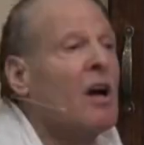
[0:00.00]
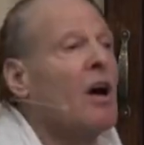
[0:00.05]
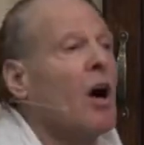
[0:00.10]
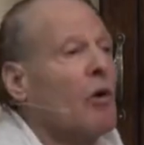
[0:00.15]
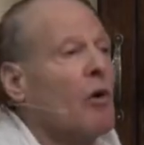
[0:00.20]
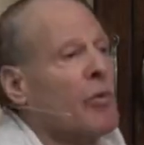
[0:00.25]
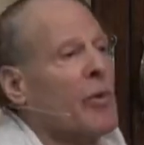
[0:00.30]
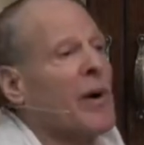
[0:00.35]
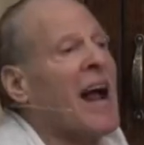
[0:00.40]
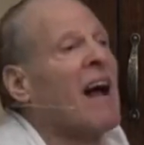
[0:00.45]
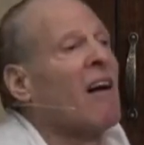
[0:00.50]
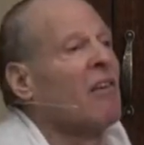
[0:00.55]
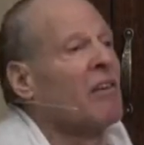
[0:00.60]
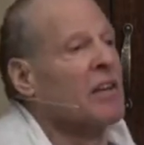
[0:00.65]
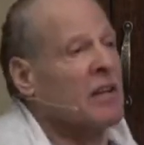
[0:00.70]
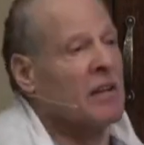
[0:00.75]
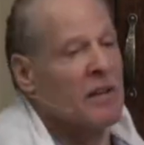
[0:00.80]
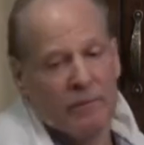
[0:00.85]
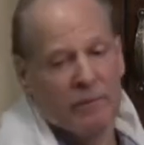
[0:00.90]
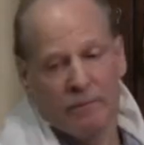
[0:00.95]
of
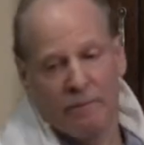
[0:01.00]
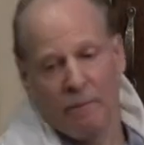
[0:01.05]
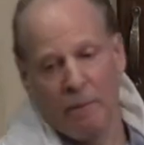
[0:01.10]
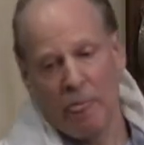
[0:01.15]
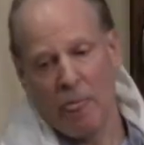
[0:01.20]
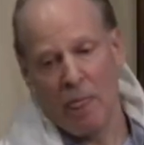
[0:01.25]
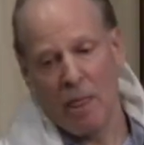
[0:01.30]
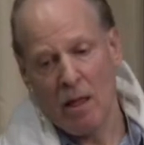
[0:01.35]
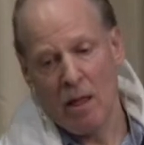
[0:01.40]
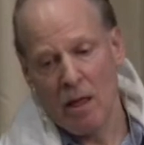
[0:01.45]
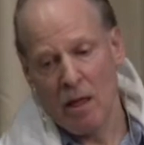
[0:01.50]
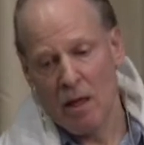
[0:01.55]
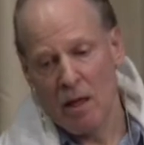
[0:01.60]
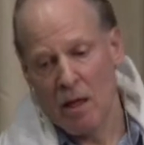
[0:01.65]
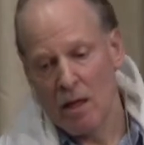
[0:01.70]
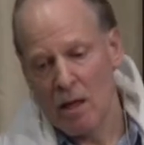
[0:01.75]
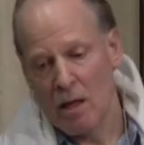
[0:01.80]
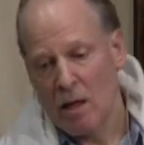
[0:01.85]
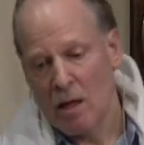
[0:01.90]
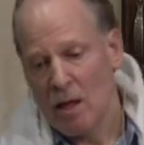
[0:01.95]
reality.
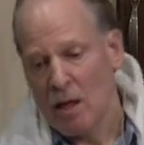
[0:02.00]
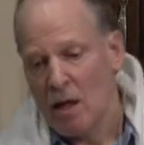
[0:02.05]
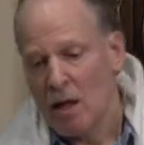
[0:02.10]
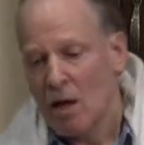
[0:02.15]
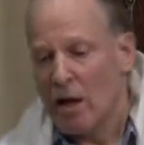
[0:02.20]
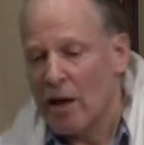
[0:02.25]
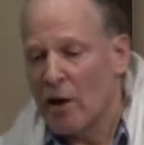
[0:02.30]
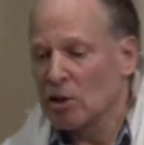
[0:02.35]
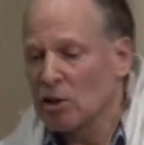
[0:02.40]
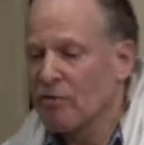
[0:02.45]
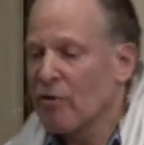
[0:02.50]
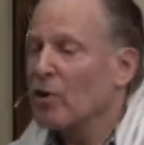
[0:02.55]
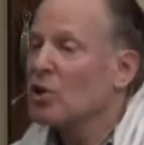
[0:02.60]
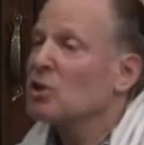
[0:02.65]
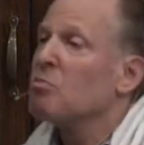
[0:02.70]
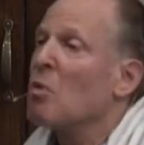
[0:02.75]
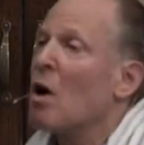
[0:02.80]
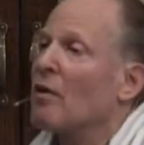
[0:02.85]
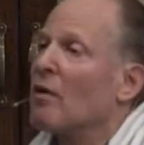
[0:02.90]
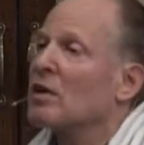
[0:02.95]
Here's a very
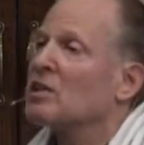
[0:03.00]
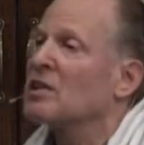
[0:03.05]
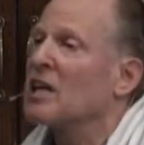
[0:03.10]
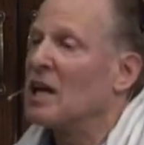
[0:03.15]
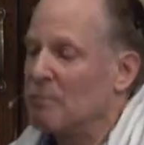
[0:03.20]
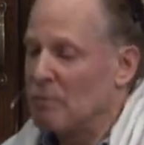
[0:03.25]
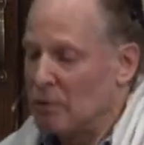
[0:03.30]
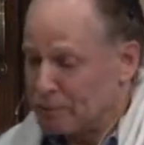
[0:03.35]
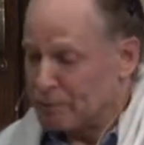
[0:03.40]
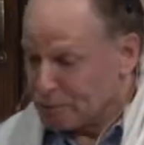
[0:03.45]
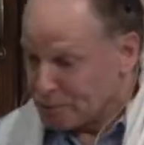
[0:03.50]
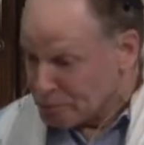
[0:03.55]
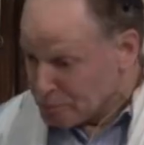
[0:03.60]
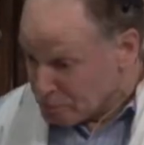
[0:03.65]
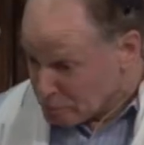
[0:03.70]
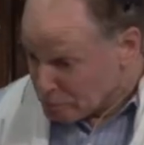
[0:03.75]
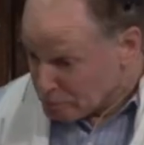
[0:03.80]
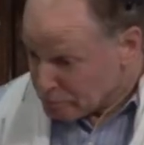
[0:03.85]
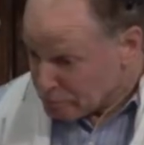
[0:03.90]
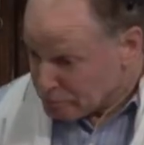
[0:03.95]
small example.
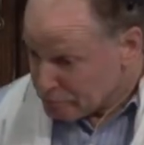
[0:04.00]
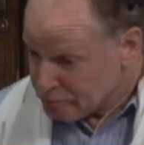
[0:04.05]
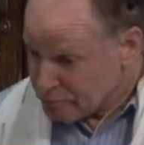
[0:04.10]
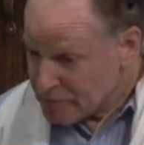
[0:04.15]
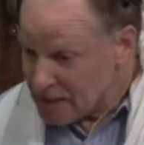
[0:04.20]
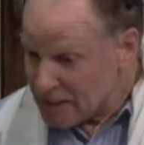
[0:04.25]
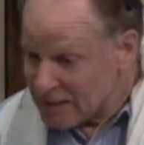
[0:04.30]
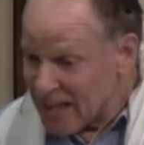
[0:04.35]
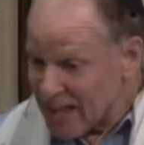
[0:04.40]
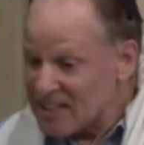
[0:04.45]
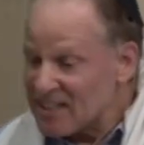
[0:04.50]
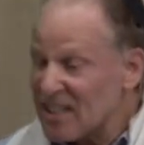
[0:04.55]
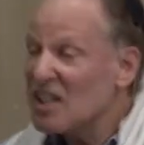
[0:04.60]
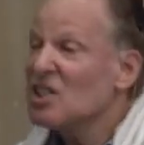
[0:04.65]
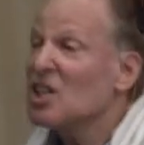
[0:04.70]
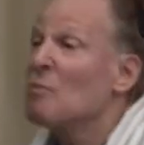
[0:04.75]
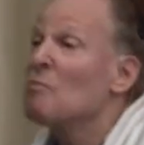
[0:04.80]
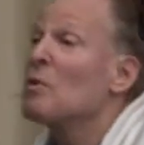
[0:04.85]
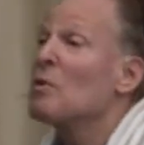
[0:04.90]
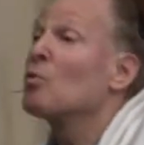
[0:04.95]
Let's say
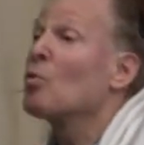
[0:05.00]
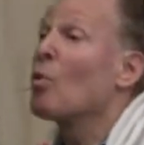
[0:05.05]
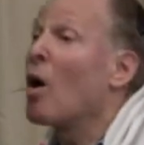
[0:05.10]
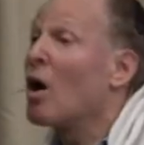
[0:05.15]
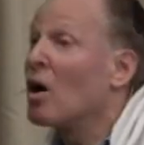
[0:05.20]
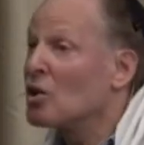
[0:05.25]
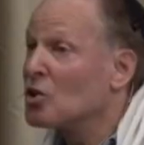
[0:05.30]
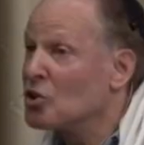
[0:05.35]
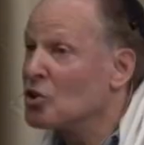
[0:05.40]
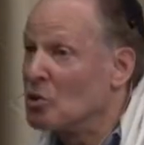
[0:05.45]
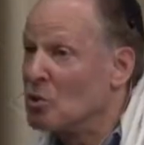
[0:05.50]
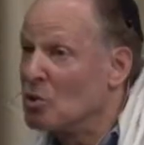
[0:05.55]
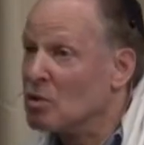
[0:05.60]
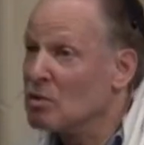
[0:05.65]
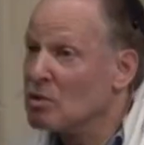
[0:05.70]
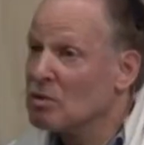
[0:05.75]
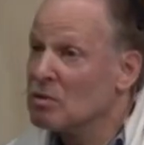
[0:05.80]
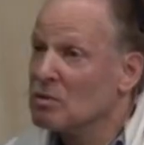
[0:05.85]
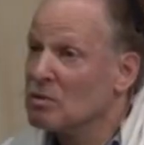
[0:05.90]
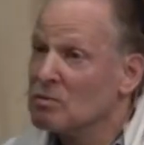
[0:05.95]
someone wrongs you,
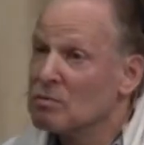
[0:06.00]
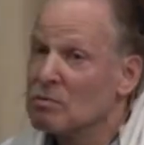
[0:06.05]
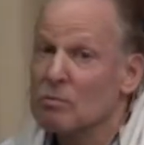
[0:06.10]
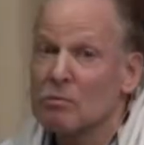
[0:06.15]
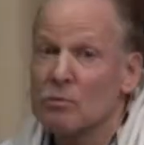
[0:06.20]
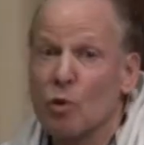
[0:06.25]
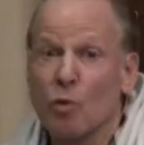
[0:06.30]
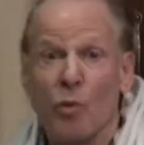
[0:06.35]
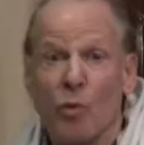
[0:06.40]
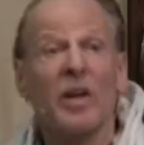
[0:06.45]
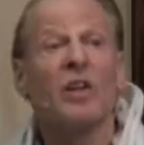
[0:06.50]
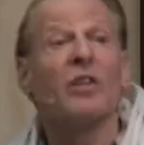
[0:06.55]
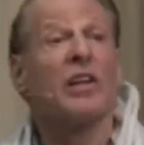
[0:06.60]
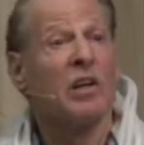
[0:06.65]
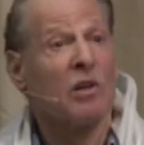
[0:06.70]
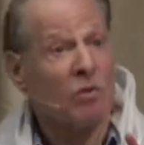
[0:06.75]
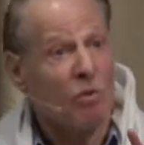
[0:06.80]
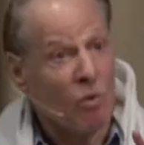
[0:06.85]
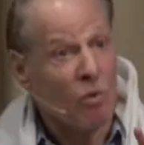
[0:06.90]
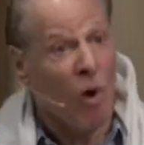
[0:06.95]

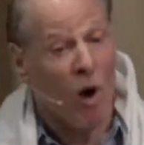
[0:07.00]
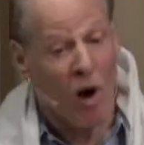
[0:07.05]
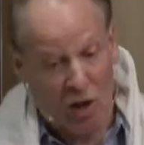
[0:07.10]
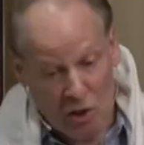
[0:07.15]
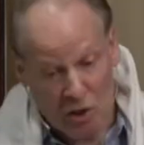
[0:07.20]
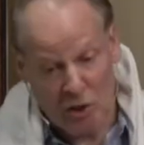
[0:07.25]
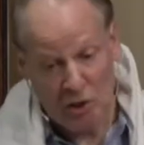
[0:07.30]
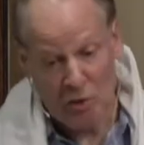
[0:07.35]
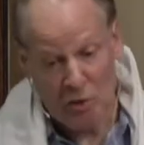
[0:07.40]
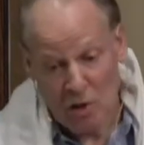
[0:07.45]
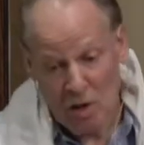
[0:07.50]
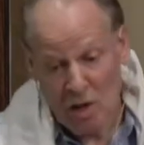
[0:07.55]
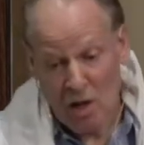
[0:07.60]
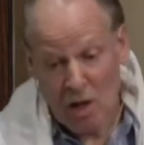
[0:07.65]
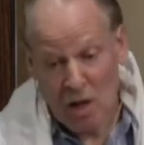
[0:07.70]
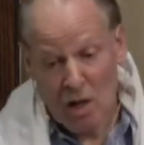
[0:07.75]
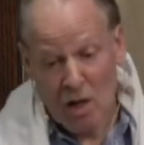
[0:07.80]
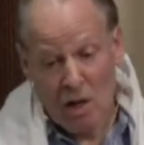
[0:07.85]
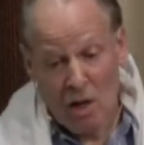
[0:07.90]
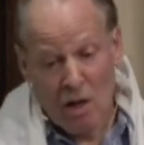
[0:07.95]
really wrongs you.
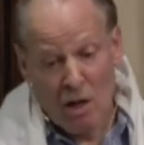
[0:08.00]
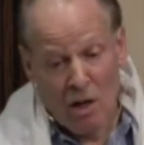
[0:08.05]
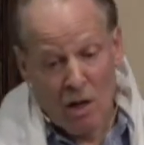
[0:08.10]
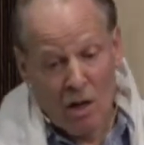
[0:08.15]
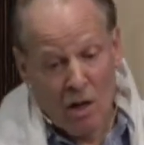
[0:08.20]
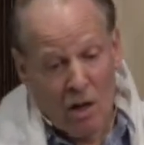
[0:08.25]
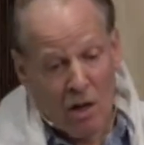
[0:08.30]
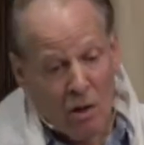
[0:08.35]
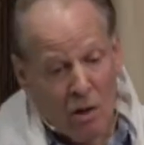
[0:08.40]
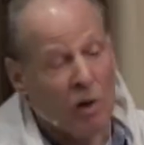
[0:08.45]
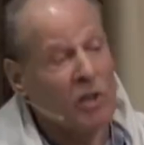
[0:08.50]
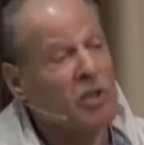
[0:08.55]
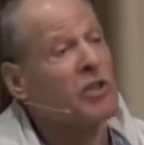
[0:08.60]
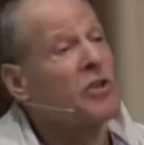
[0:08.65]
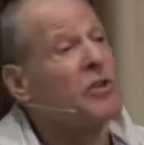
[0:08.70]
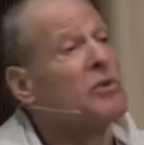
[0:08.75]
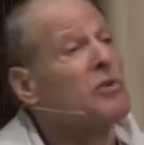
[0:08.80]
What should you